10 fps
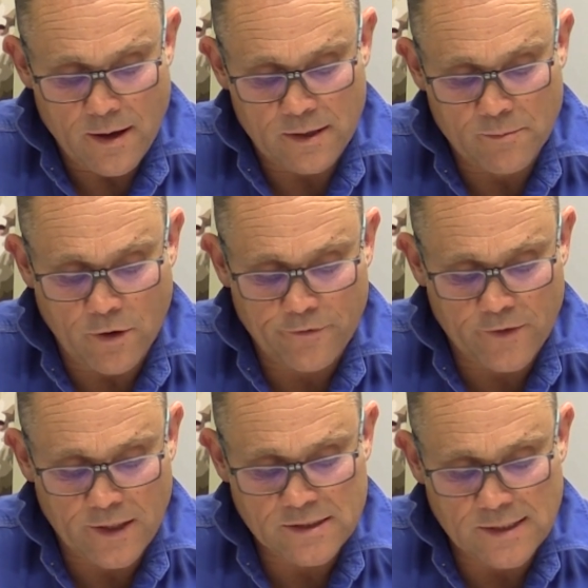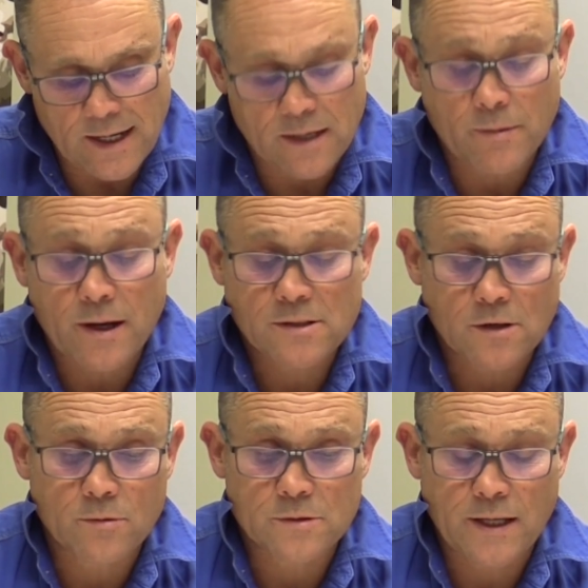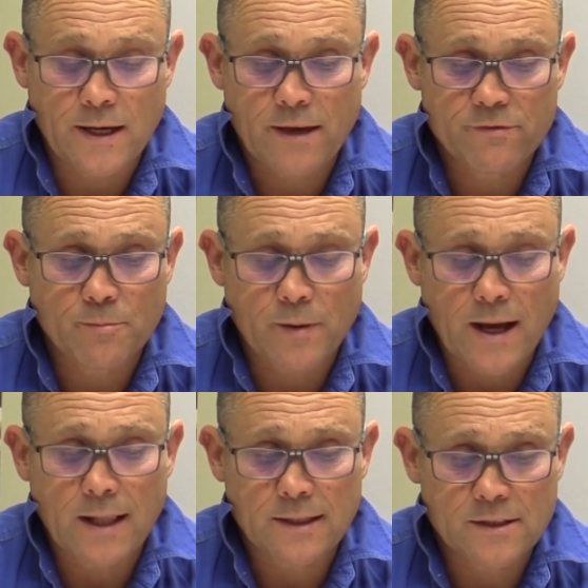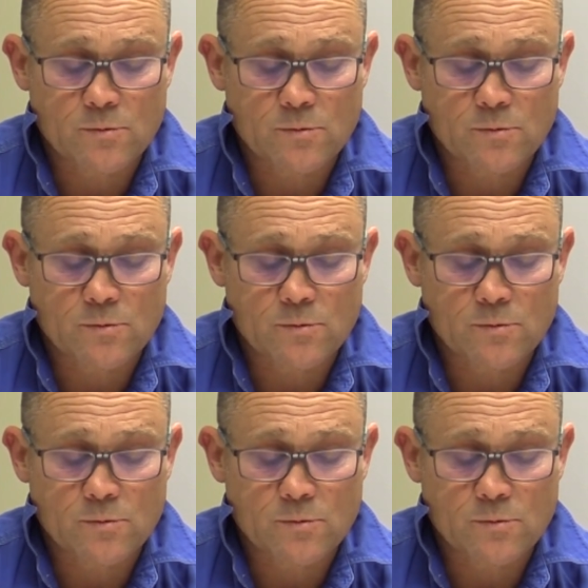And in my feeds database, I will now have the barley